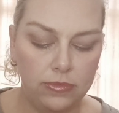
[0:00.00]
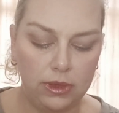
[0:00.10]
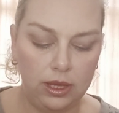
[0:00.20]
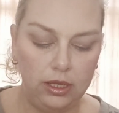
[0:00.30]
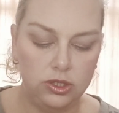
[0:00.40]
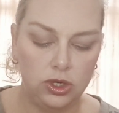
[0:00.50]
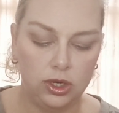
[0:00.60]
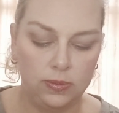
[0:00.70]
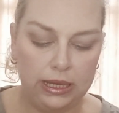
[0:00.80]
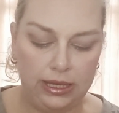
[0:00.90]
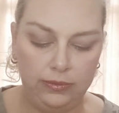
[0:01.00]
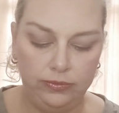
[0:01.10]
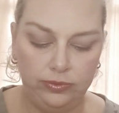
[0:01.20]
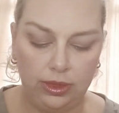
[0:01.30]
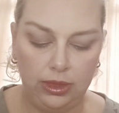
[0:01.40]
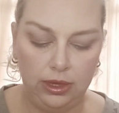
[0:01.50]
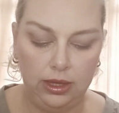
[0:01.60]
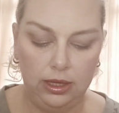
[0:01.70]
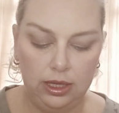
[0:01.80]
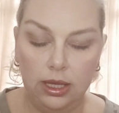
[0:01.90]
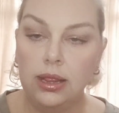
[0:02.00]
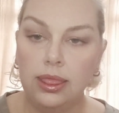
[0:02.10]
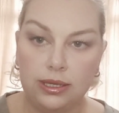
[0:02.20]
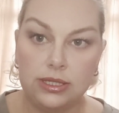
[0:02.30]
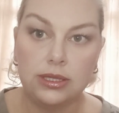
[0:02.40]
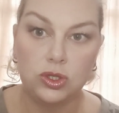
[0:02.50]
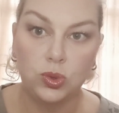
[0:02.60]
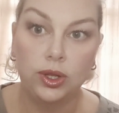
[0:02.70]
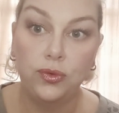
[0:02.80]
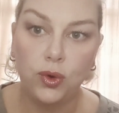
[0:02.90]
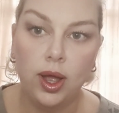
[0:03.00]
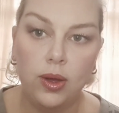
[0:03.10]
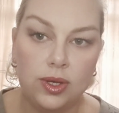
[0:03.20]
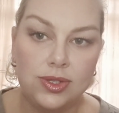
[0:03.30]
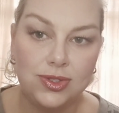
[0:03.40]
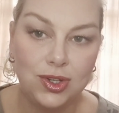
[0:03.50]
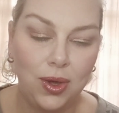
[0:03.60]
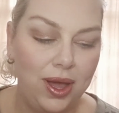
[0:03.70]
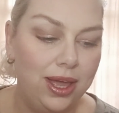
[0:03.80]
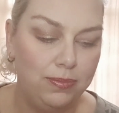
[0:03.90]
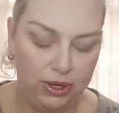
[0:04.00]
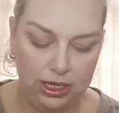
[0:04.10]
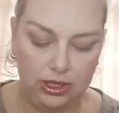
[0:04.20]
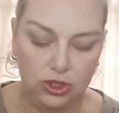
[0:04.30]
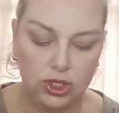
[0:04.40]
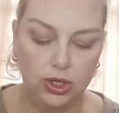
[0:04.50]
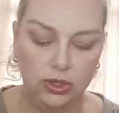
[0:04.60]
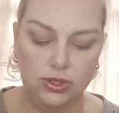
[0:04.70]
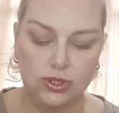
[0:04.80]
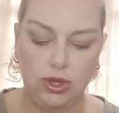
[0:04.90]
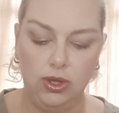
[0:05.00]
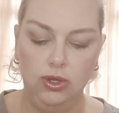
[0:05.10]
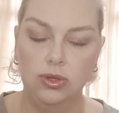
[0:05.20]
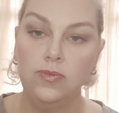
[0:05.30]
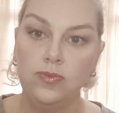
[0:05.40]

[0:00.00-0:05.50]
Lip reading: it took me less than 24 hours to go out and buy another two. So